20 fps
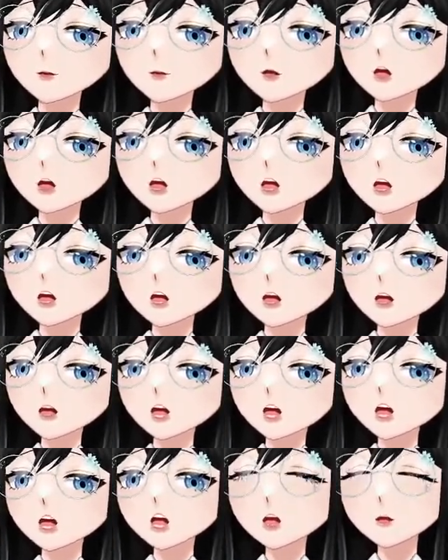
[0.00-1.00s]
It's an
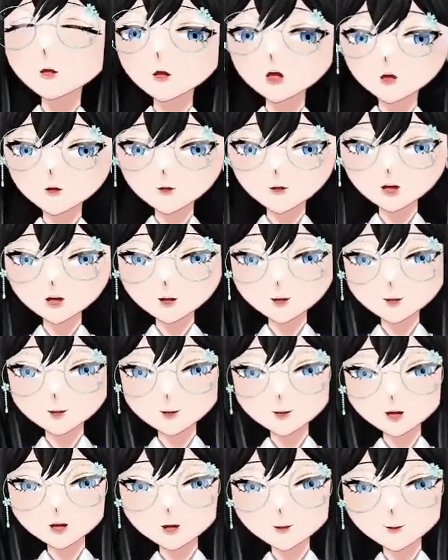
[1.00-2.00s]
electron
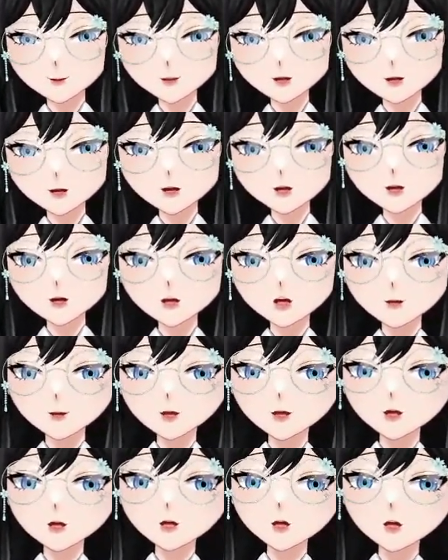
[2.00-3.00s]
micrograph. You have the
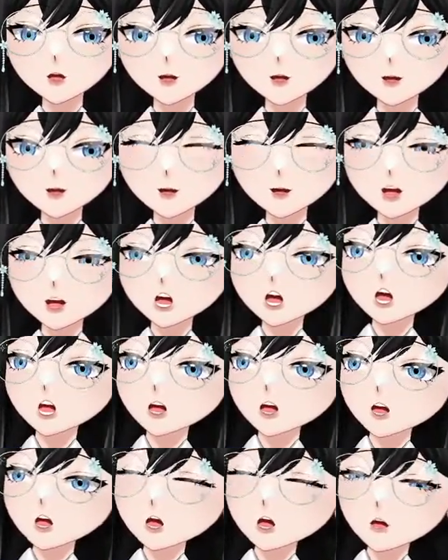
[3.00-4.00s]
nucleus in the
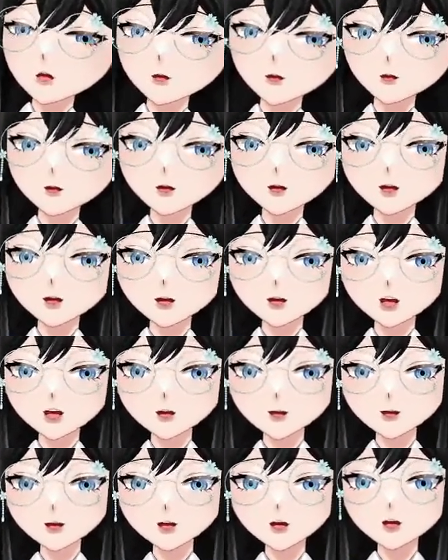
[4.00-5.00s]
middle. That's
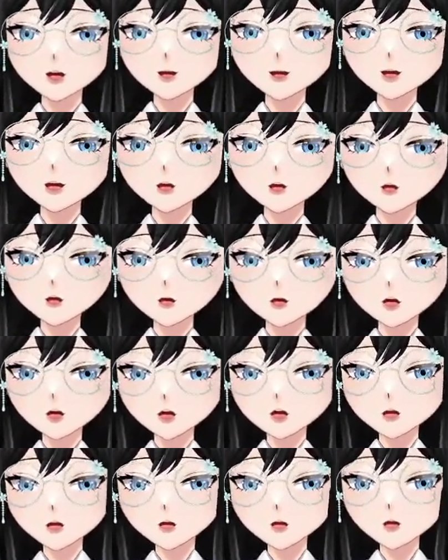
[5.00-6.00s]
the
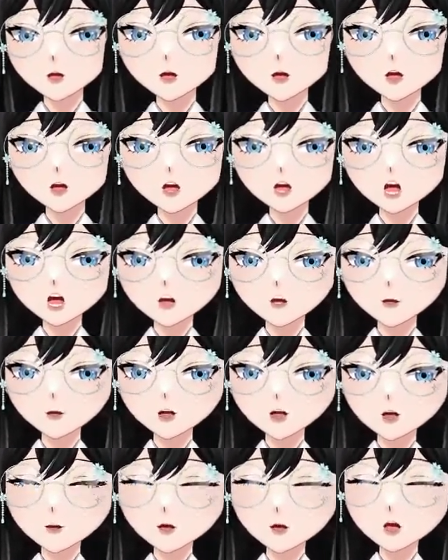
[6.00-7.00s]
central compartment
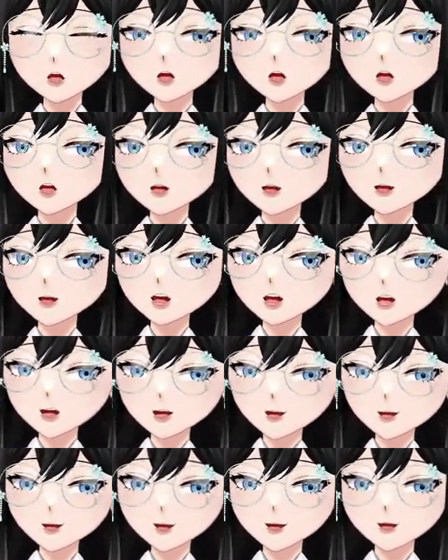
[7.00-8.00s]
which contains
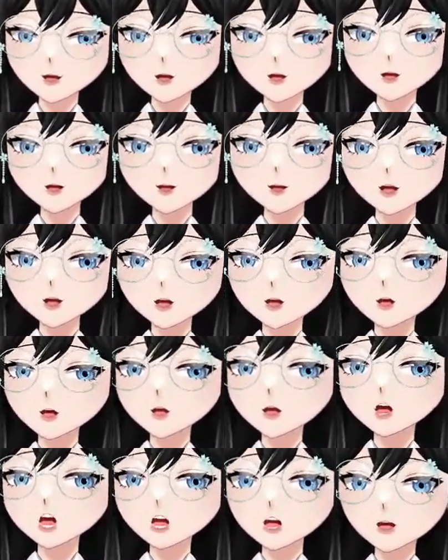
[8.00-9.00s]
the cell's
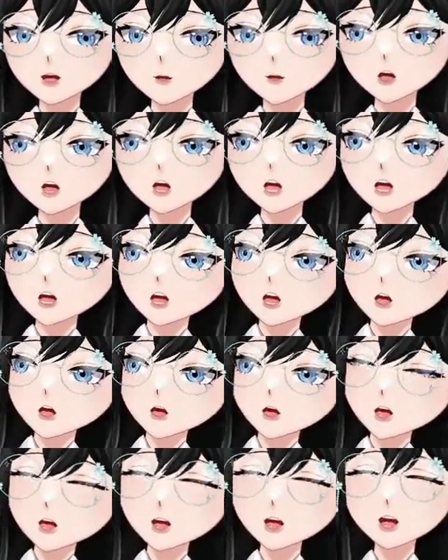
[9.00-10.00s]
genetic material.
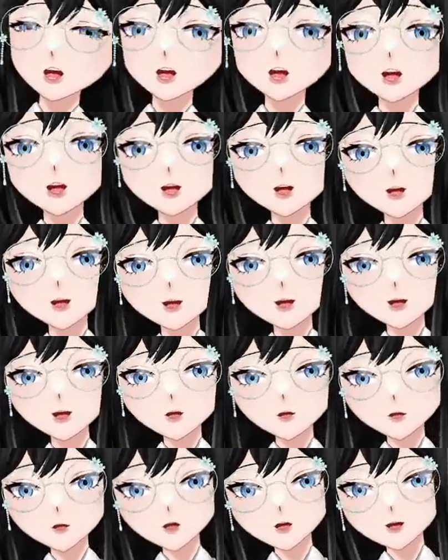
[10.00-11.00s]
Guess
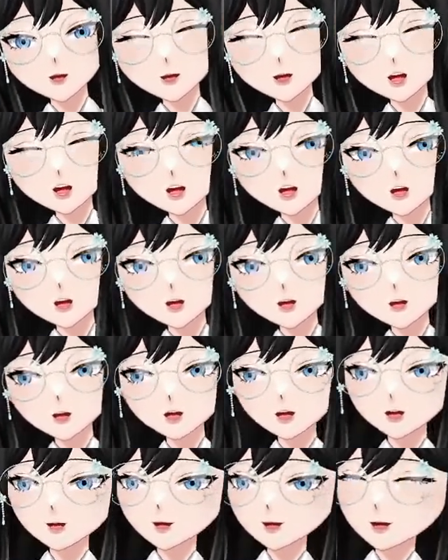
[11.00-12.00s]
what's that? It's
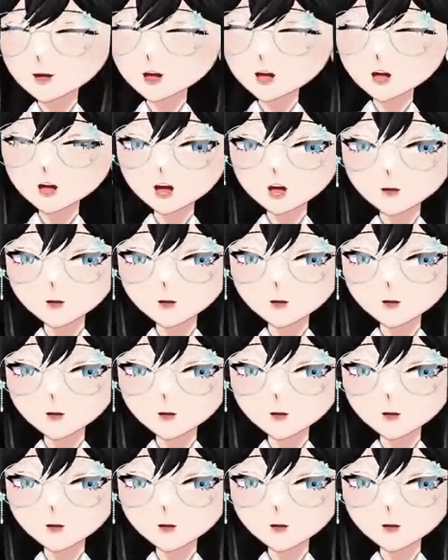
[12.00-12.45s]
the DNA.